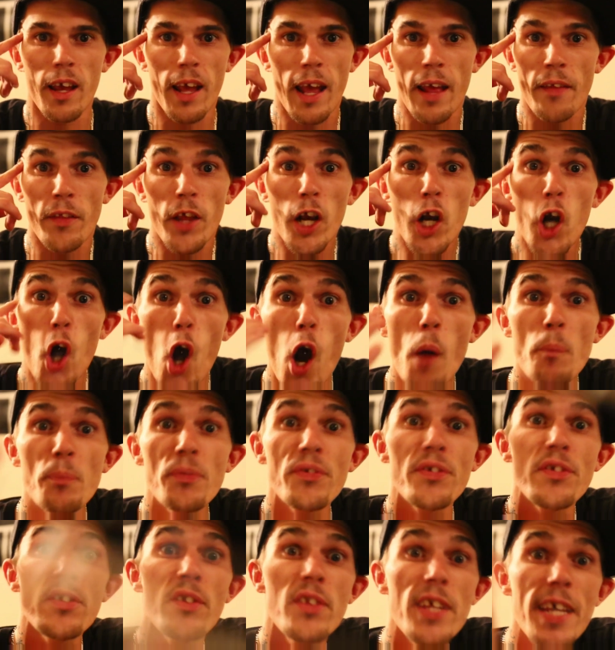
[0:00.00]
The
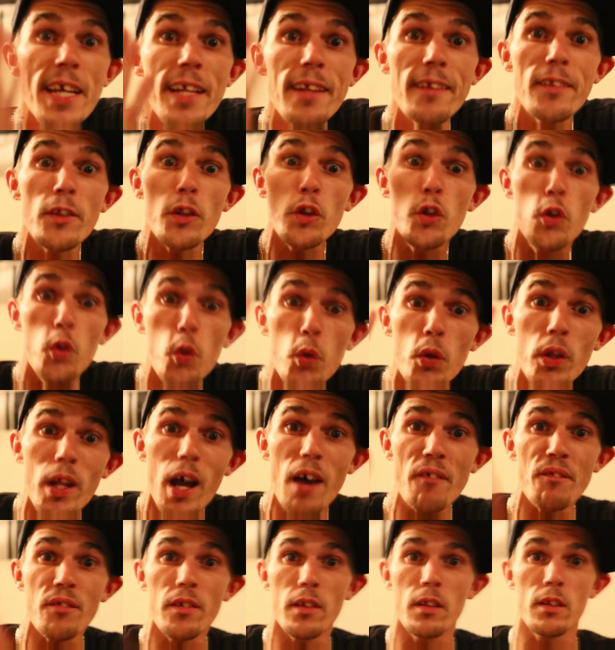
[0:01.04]
cops didn't do
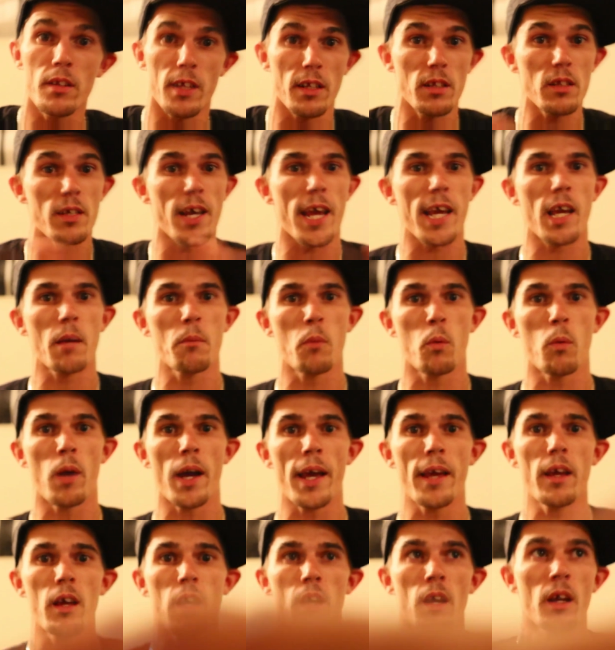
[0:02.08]
nothing. Didn't take him away.
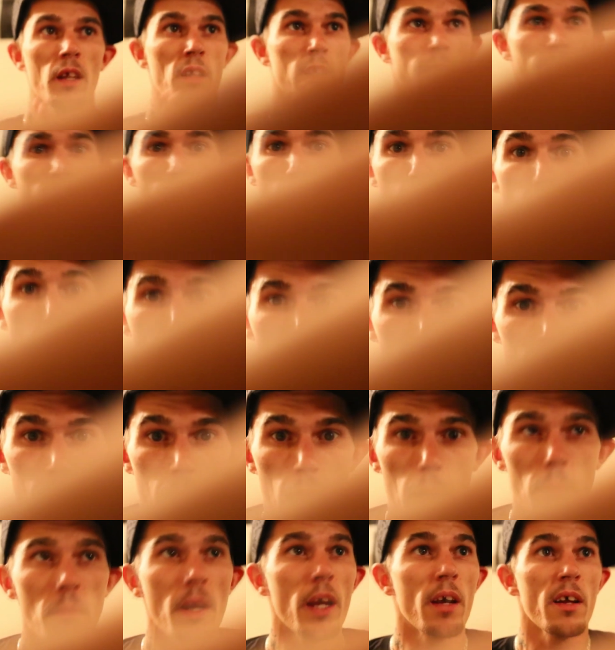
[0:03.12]
Didn't lock him
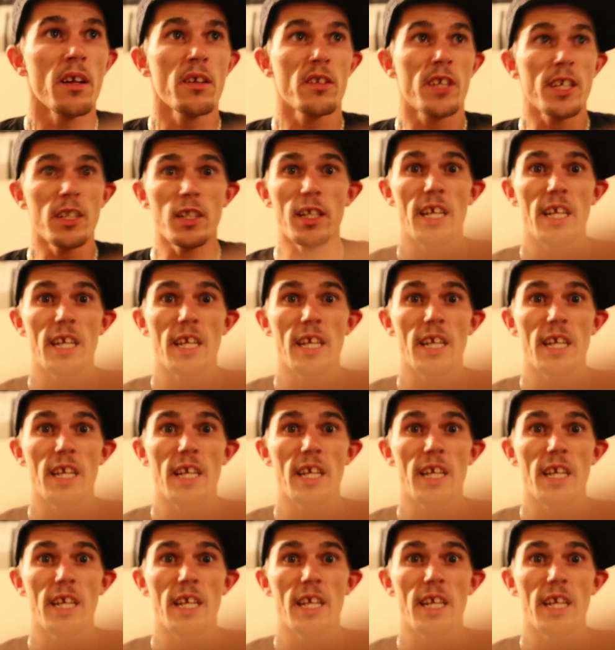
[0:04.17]
up. Didn't